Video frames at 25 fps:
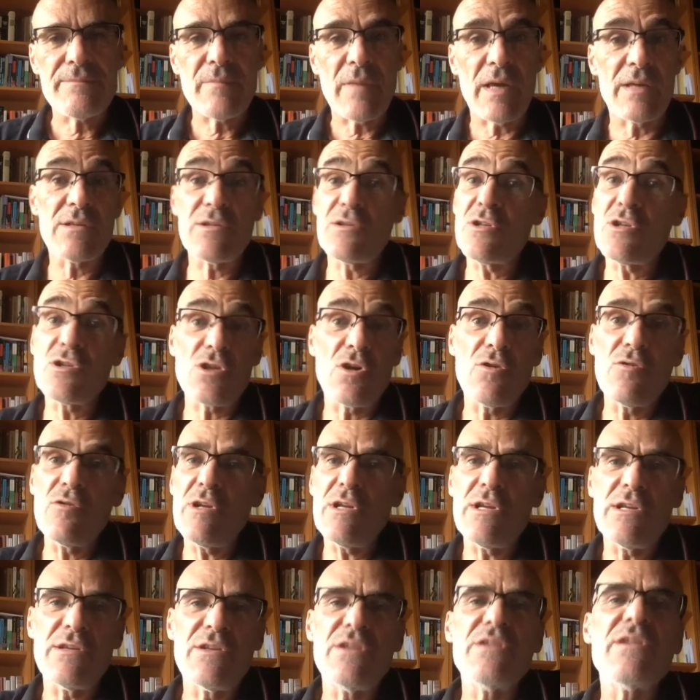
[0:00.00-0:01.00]
And it is
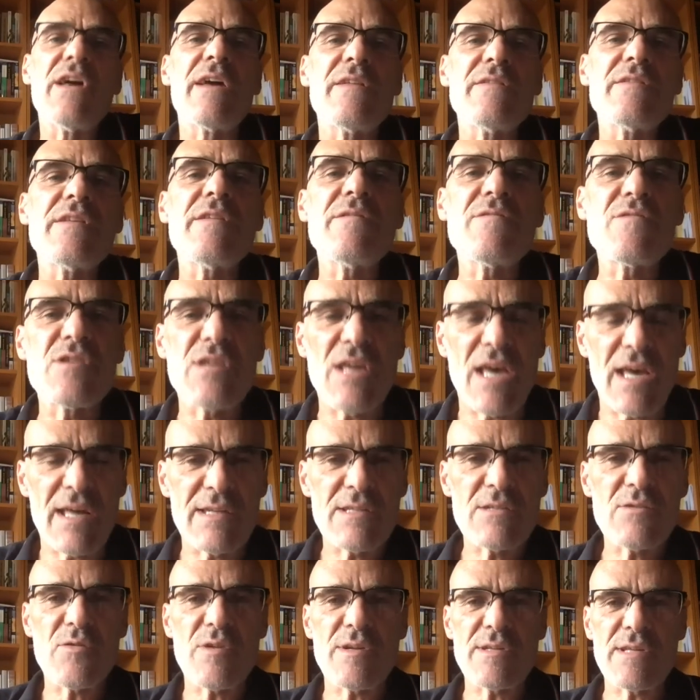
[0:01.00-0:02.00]
only in the 19th
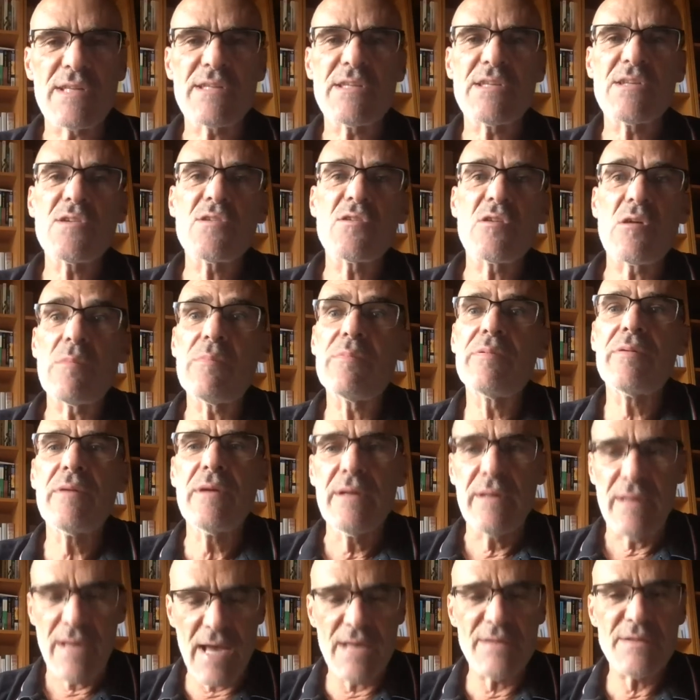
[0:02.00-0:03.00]
century that Europe
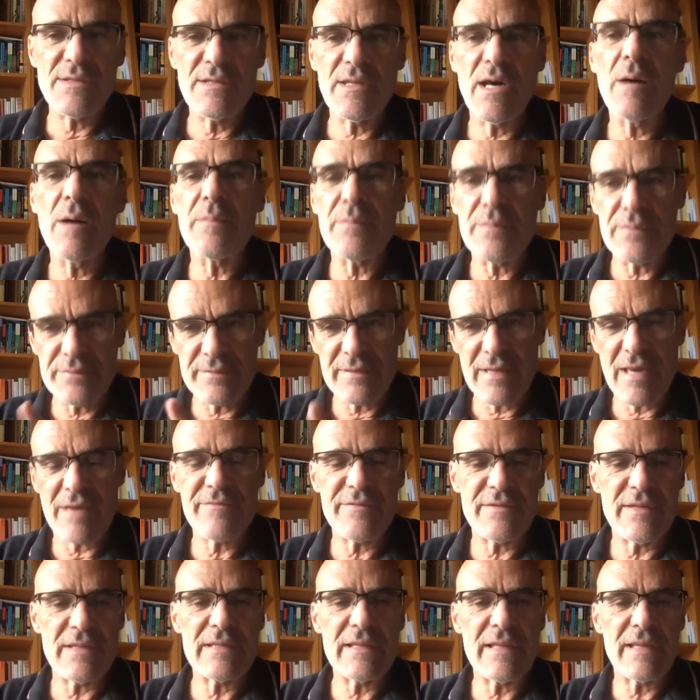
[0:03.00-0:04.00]
ended up
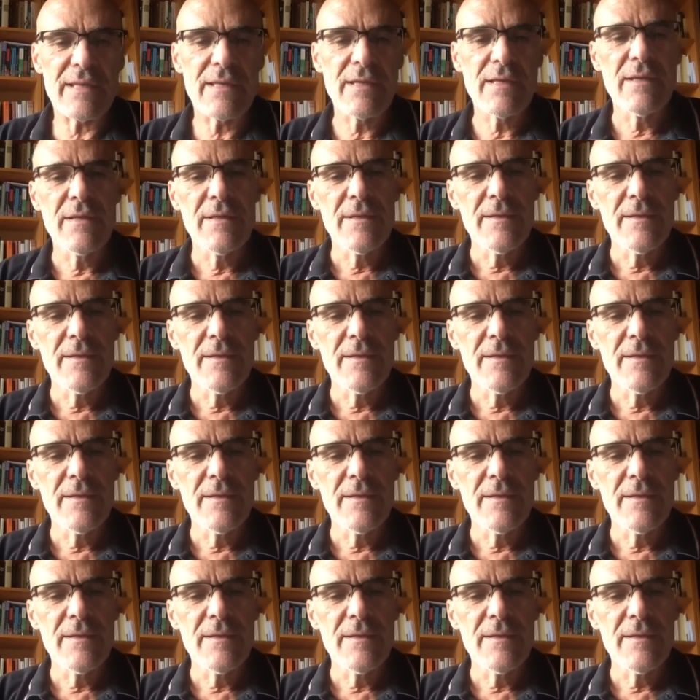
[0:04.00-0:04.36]
definitely